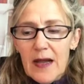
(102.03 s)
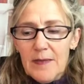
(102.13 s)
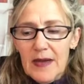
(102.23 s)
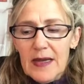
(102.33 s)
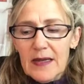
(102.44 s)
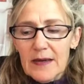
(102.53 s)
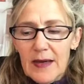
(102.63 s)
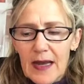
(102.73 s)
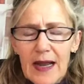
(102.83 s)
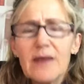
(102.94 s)
And
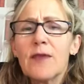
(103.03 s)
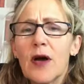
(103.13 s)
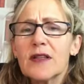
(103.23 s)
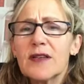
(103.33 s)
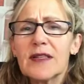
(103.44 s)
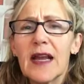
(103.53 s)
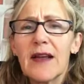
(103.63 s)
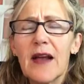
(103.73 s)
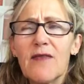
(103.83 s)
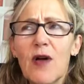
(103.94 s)
I also
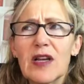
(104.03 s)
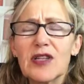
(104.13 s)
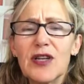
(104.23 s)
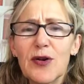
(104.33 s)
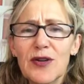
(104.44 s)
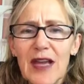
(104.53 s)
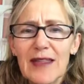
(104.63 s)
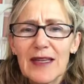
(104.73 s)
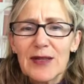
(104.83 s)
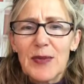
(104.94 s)
said, I've watched near
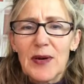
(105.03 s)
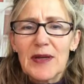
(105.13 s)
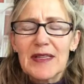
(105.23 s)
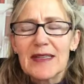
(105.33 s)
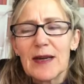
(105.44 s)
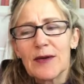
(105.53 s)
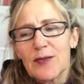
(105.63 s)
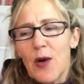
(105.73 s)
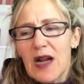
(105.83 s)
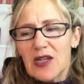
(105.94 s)
death experiences, and
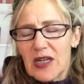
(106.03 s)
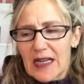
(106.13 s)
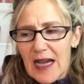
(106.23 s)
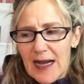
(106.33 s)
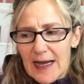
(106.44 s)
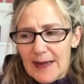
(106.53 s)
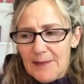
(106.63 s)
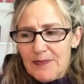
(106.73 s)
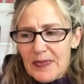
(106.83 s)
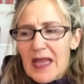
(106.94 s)
I was watching a
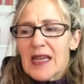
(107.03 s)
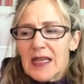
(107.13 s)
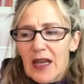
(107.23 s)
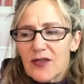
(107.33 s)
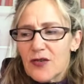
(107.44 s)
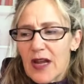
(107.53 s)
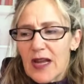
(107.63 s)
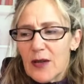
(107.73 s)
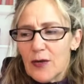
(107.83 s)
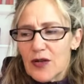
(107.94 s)
guy
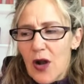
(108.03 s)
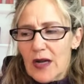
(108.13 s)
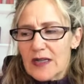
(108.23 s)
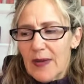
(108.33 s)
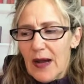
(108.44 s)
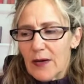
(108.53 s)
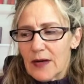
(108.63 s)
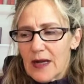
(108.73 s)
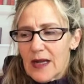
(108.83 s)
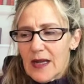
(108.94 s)
yesterday who talked
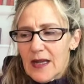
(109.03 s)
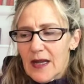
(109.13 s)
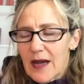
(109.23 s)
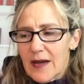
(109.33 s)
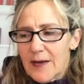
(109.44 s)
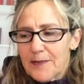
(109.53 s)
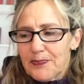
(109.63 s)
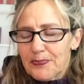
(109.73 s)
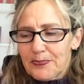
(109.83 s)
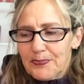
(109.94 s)
about,
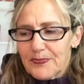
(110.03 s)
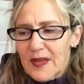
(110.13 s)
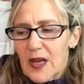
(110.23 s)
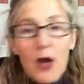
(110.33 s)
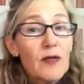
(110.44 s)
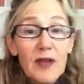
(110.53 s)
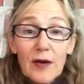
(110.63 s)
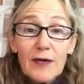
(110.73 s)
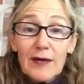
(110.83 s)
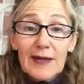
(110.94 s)
you know,
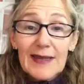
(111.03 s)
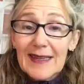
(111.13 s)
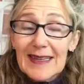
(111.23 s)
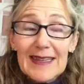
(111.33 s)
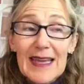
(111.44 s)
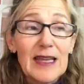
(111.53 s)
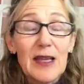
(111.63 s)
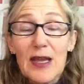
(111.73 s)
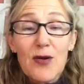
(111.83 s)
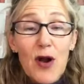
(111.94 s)
there,
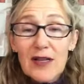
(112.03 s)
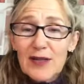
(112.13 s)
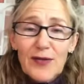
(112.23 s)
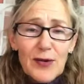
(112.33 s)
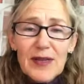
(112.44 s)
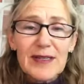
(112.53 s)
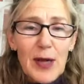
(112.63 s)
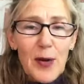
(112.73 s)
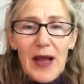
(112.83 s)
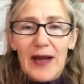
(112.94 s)
like he crossed over, there
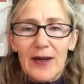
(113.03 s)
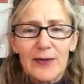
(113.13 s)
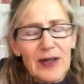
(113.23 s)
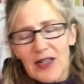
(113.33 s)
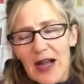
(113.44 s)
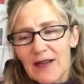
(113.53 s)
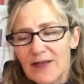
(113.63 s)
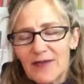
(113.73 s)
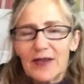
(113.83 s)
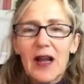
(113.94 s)
is no hell, which
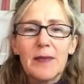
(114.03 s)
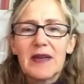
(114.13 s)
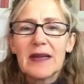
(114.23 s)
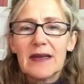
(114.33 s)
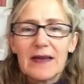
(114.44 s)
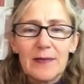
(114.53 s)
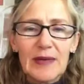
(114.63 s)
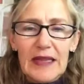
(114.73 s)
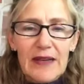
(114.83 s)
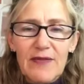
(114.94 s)
I've come to
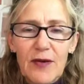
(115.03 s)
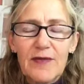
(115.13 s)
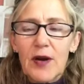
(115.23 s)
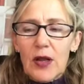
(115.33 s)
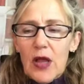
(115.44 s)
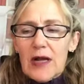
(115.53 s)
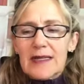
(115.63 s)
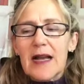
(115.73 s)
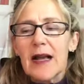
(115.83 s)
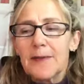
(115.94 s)
believe for a very
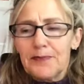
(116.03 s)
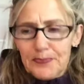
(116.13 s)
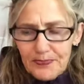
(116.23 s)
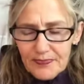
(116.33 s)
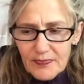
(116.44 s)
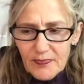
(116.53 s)
long time.